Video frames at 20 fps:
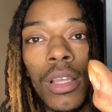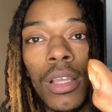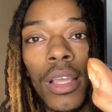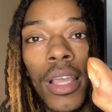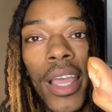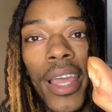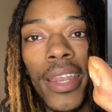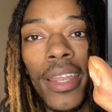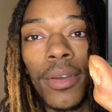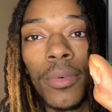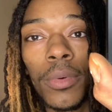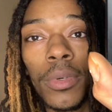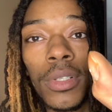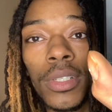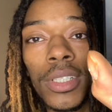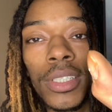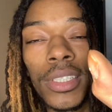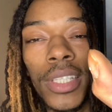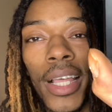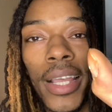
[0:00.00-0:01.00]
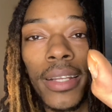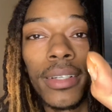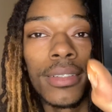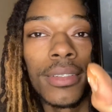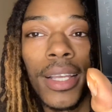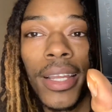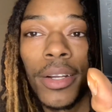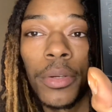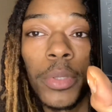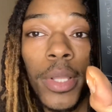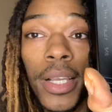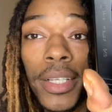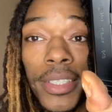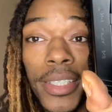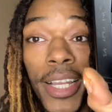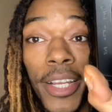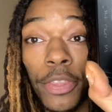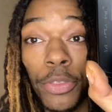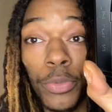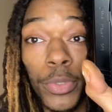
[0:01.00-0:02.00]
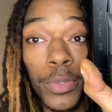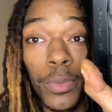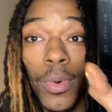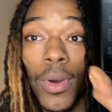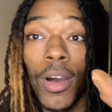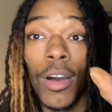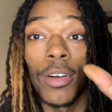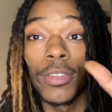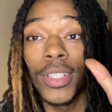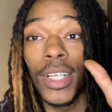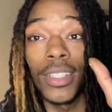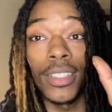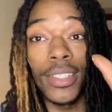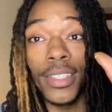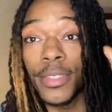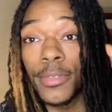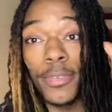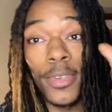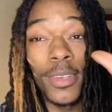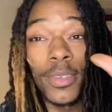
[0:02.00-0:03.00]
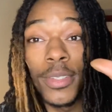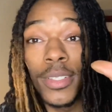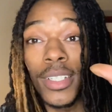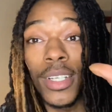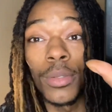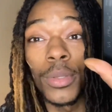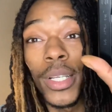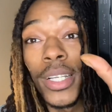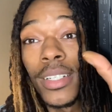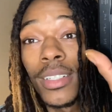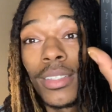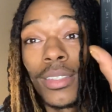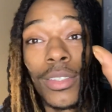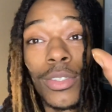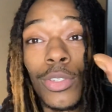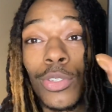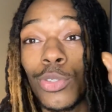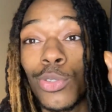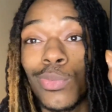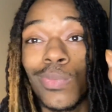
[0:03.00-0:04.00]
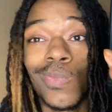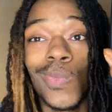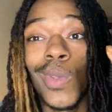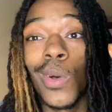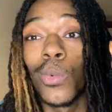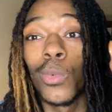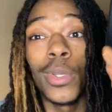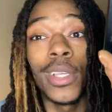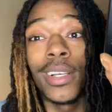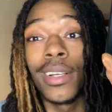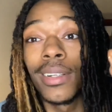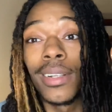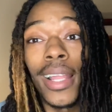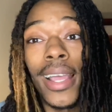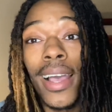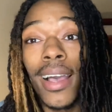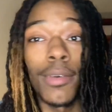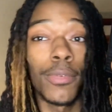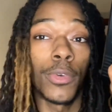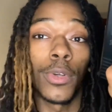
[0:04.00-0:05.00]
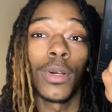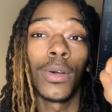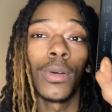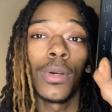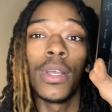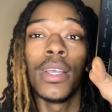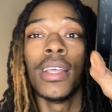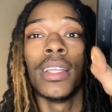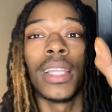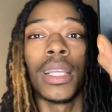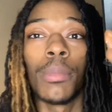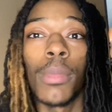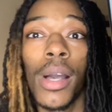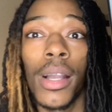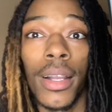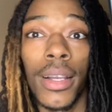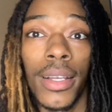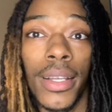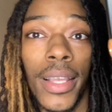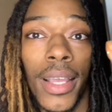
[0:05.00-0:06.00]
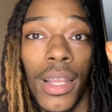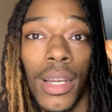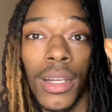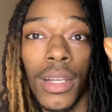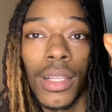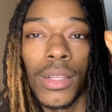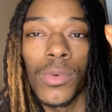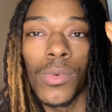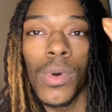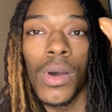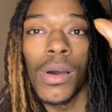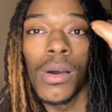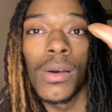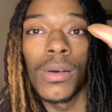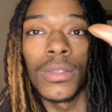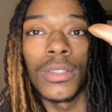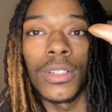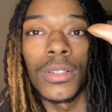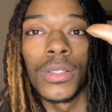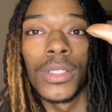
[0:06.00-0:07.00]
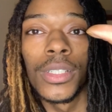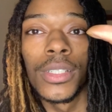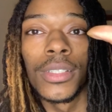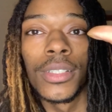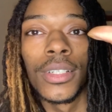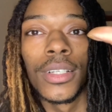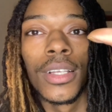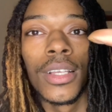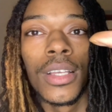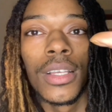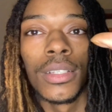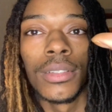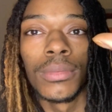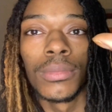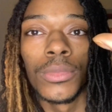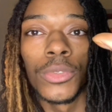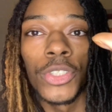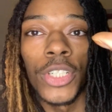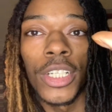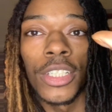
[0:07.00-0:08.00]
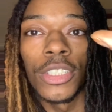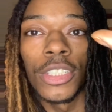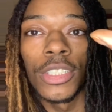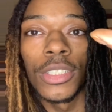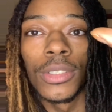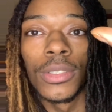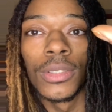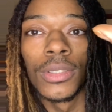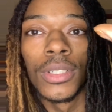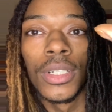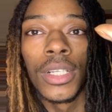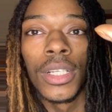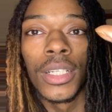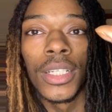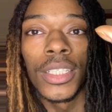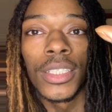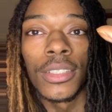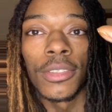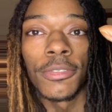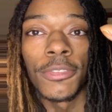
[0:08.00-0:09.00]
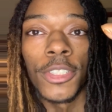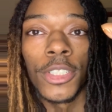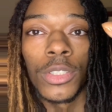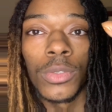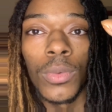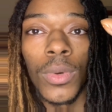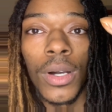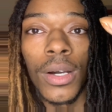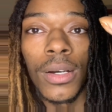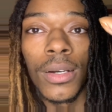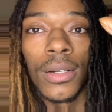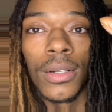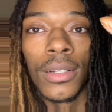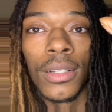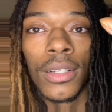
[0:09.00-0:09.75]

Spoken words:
and then when it's like, I ain't gonna lie, it's like 3 walls. I just found this out like a week and a half ago that my gun had another wall. So look, I'm gonna try to show you. This the first wall.